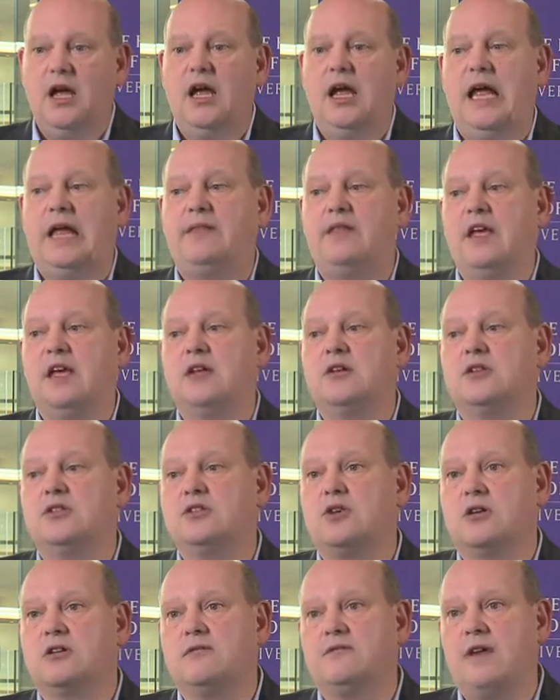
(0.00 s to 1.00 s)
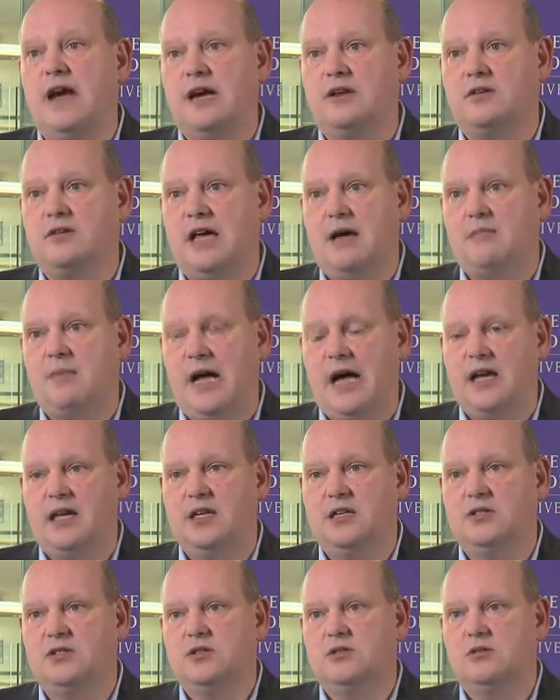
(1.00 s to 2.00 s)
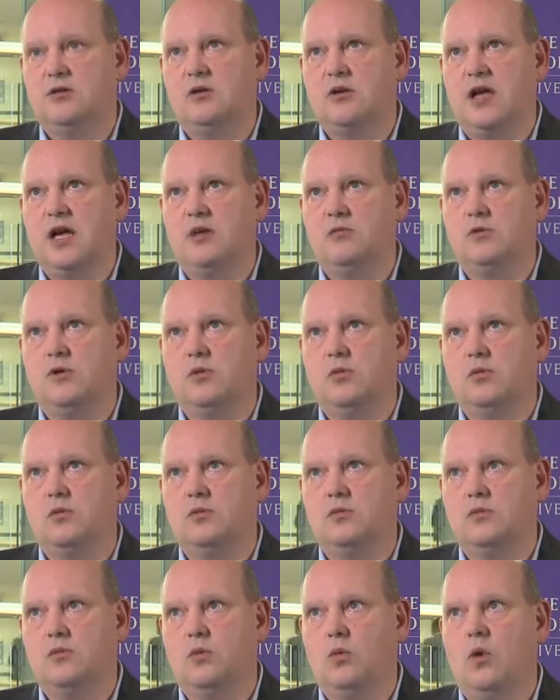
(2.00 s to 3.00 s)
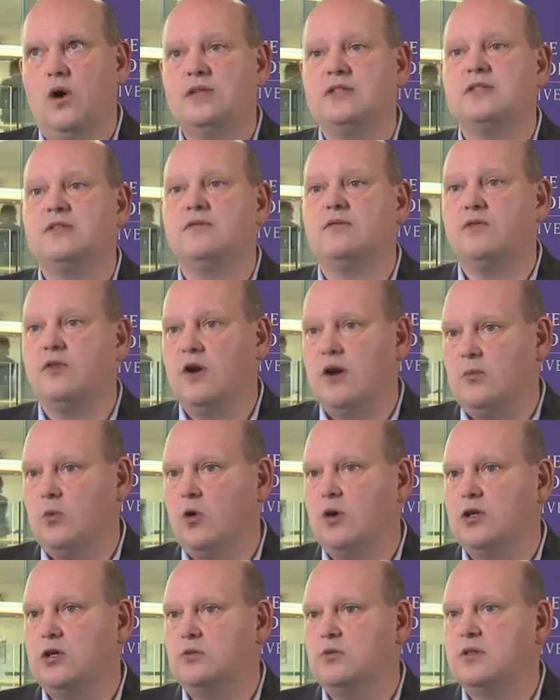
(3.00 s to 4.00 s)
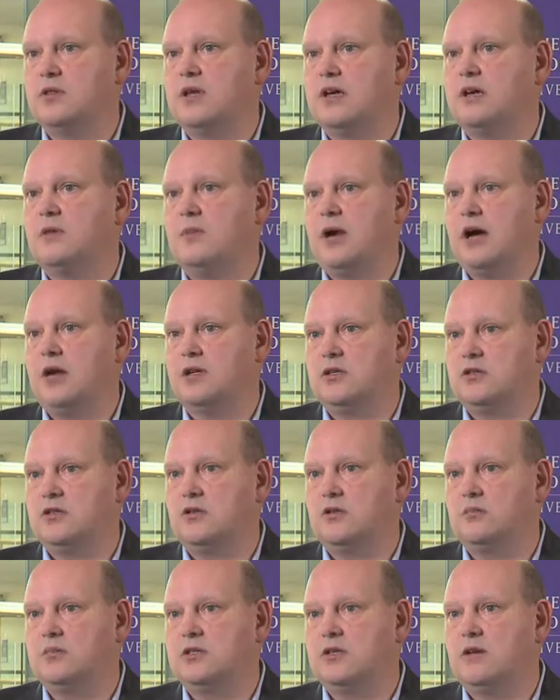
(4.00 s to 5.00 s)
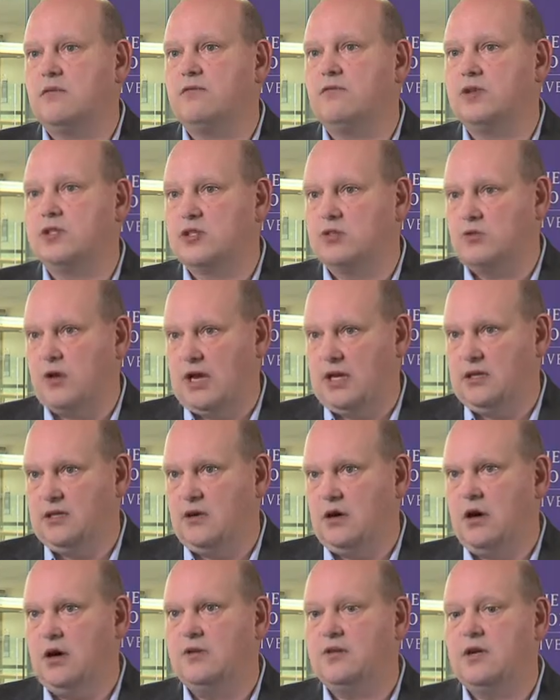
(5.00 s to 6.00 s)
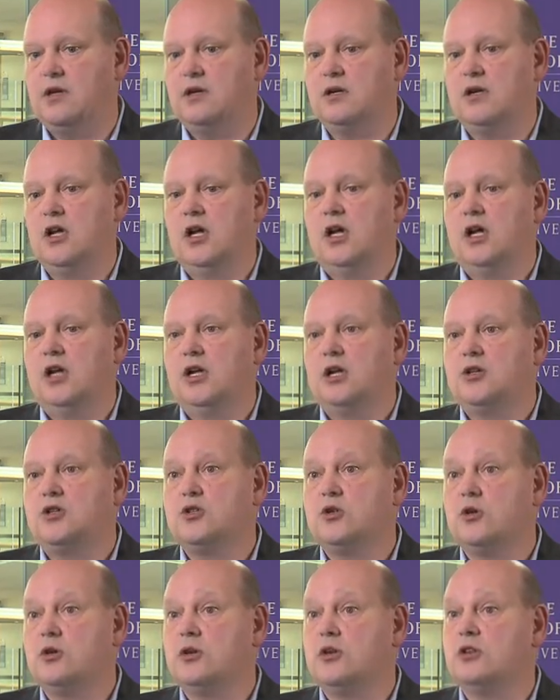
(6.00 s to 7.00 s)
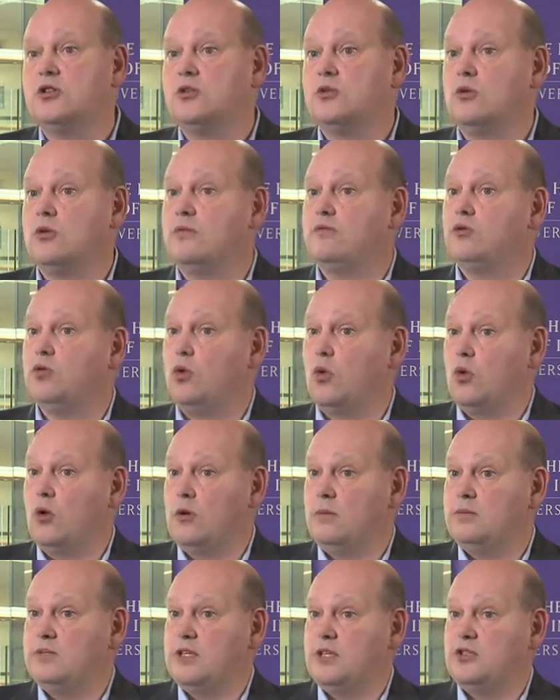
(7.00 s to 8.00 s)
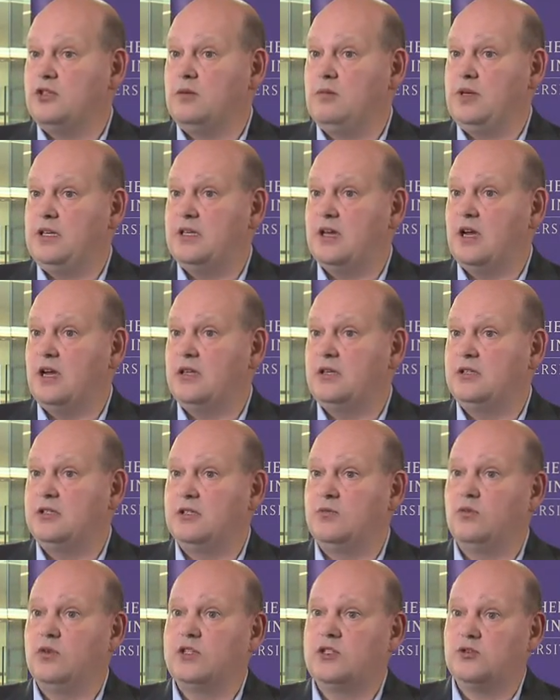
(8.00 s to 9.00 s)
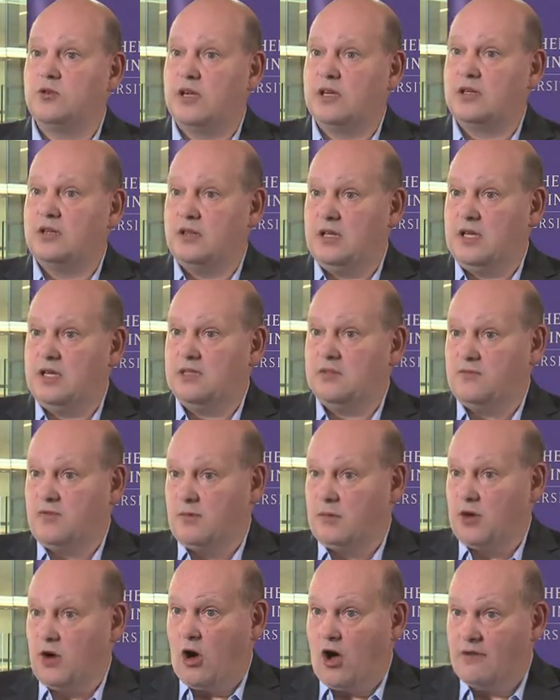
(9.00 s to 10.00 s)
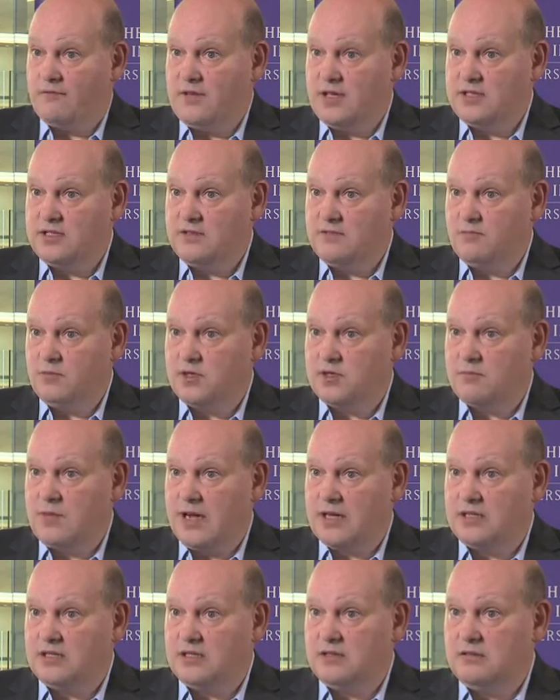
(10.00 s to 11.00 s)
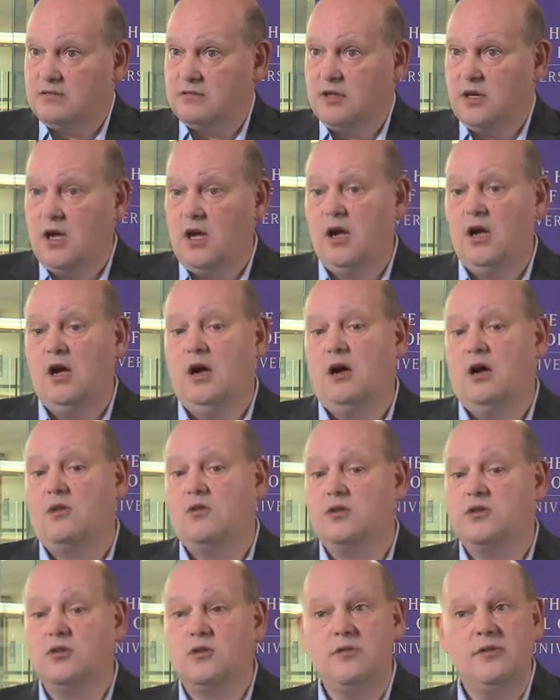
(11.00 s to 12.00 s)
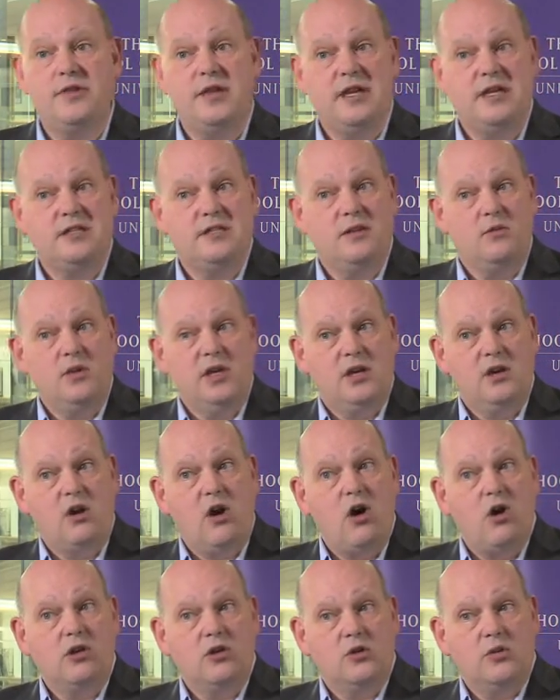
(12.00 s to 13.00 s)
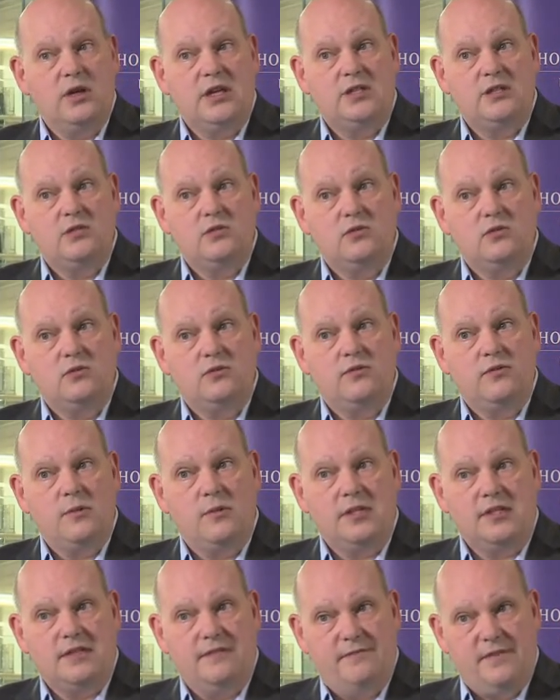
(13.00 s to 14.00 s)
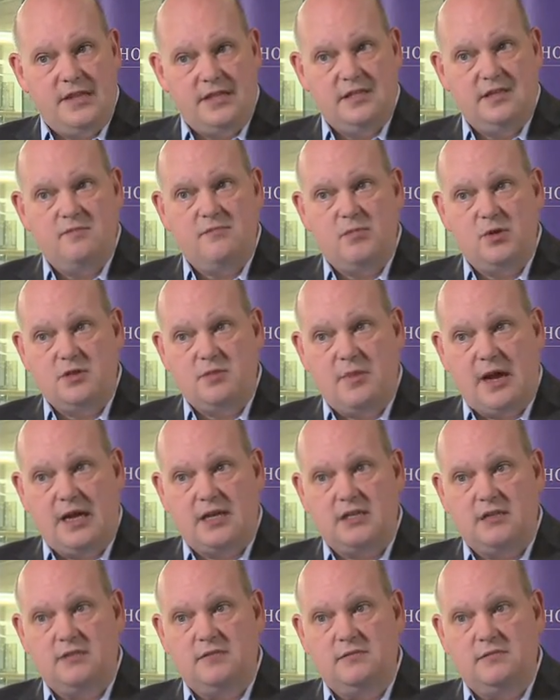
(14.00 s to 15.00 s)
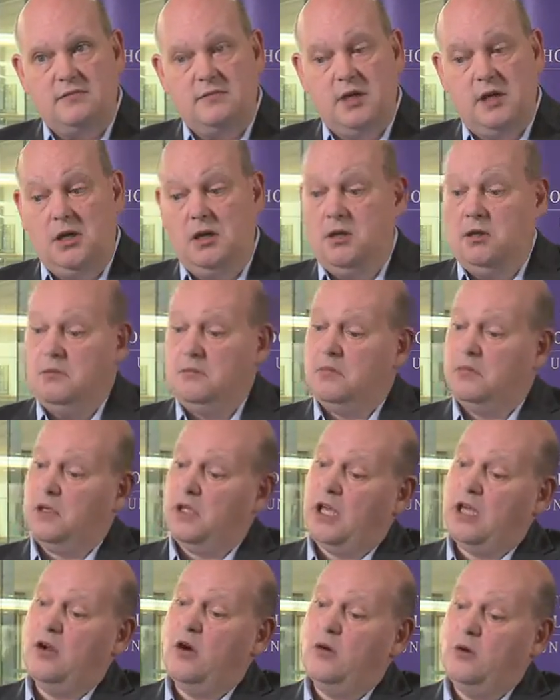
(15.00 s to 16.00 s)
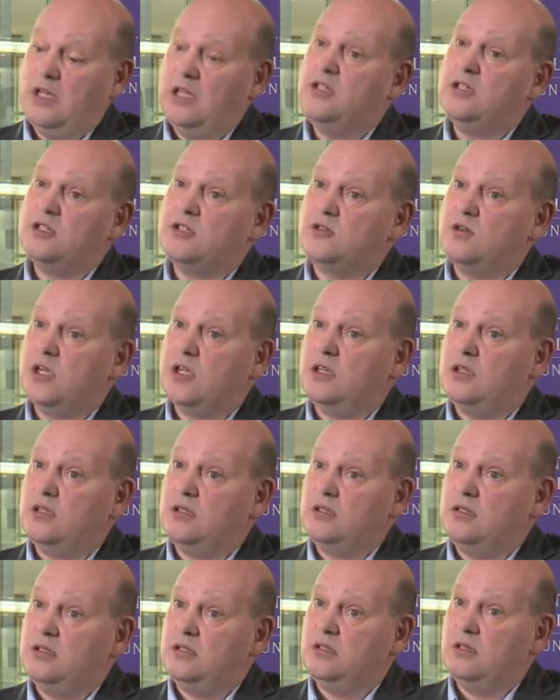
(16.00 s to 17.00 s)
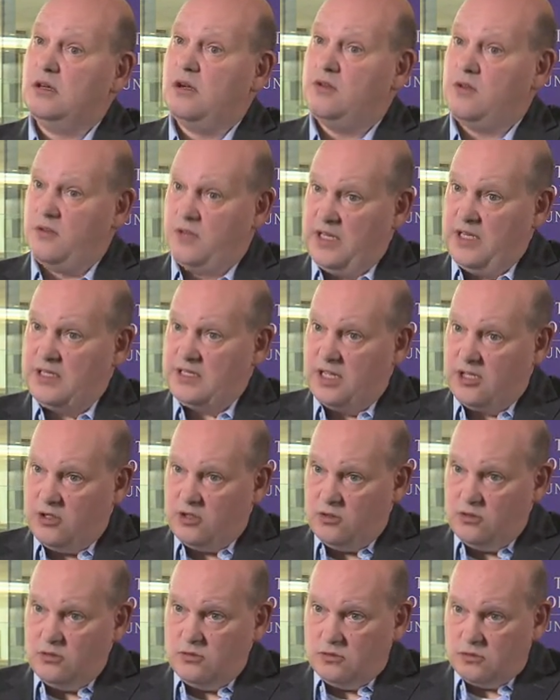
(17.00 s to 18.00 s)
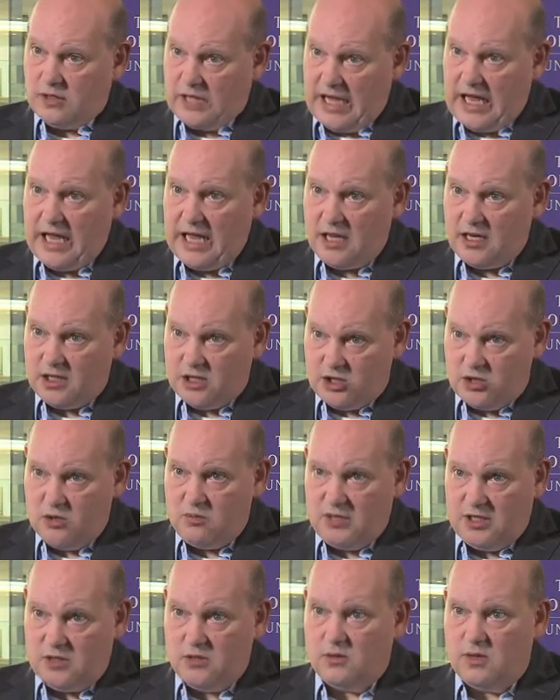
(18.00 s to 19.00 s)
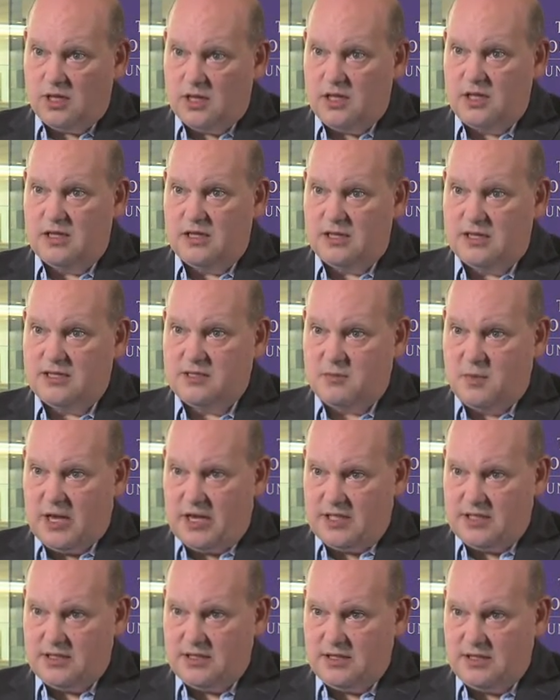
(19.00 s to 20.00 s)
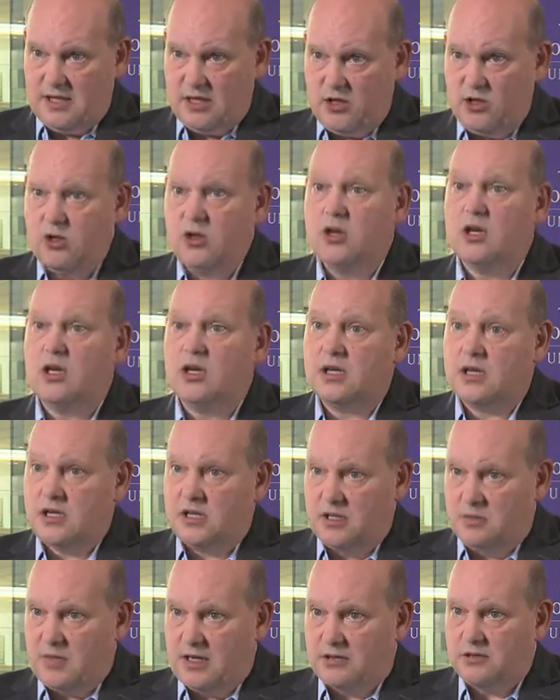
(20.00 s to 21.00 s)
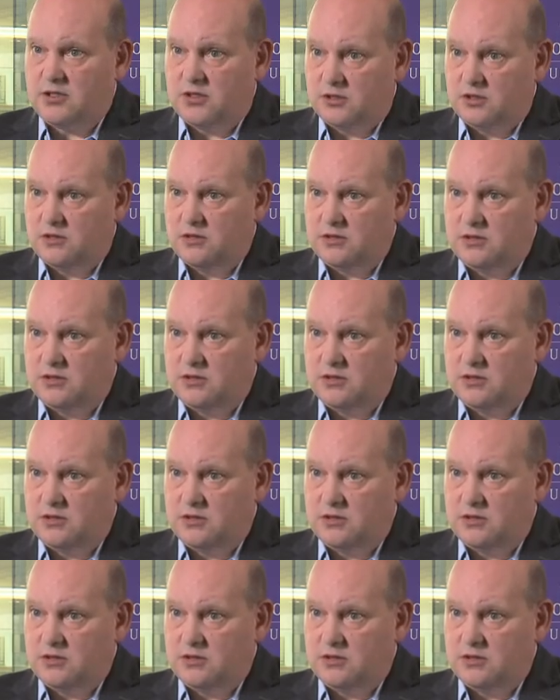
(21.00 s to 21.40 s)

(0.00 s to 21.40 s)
and then start to factor that back into, okay, well, what's the framework you would think about in terms of restraint? Are there certain sort of norms that should be done to restrict things from offensive perspective? Are there certain things that we could all agree to from a defensive perspective? And industry, are there things that you can and should be doing in this space that you're going to commit to?